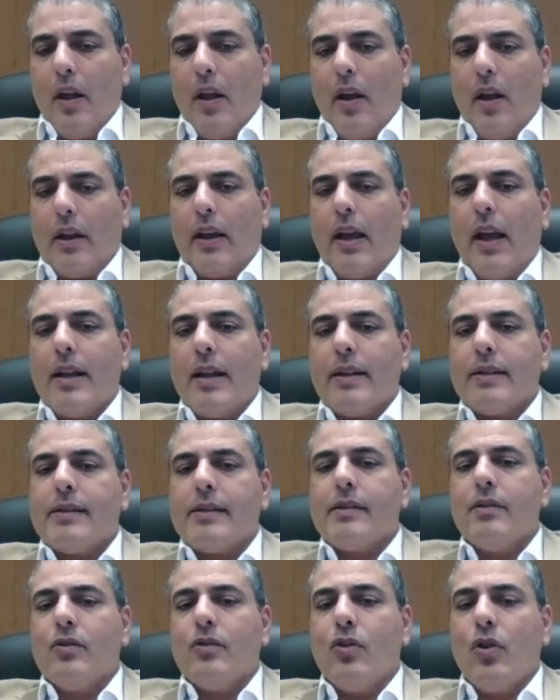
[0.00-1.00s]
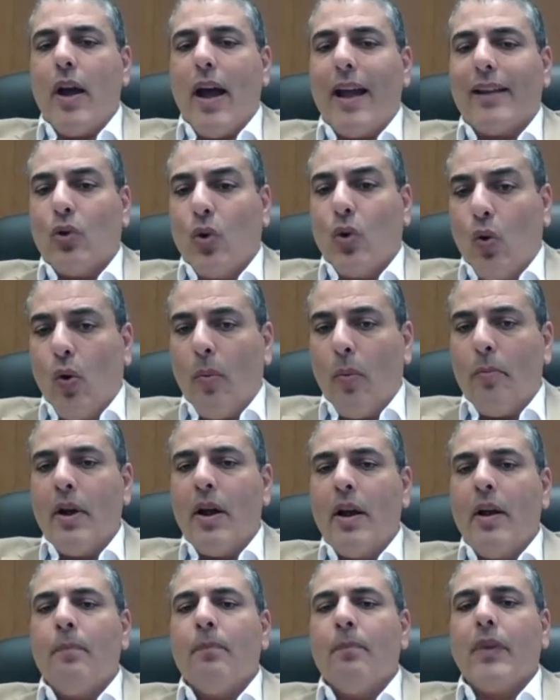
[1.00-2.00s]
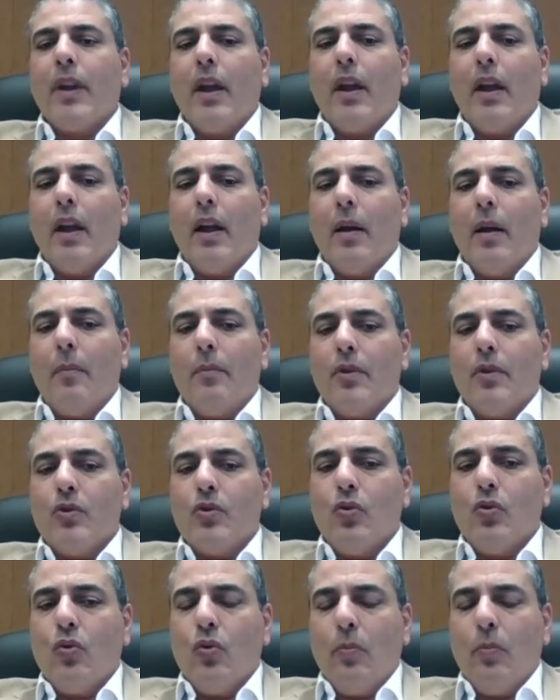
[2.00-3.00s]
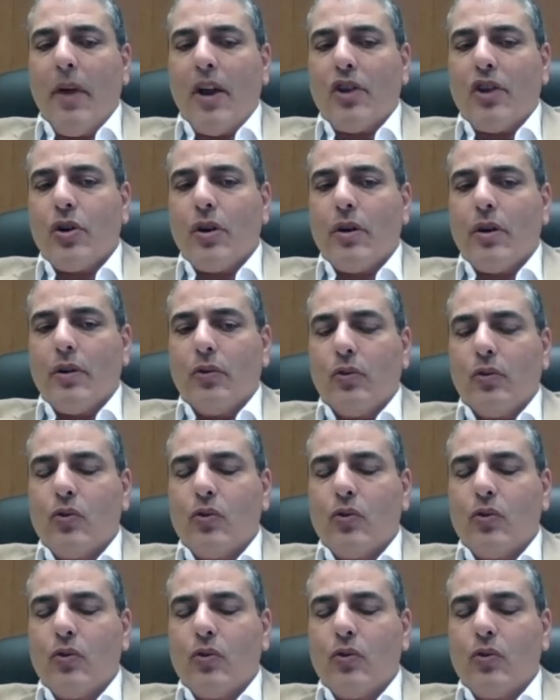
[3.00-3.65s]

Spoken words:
kids at home to measure,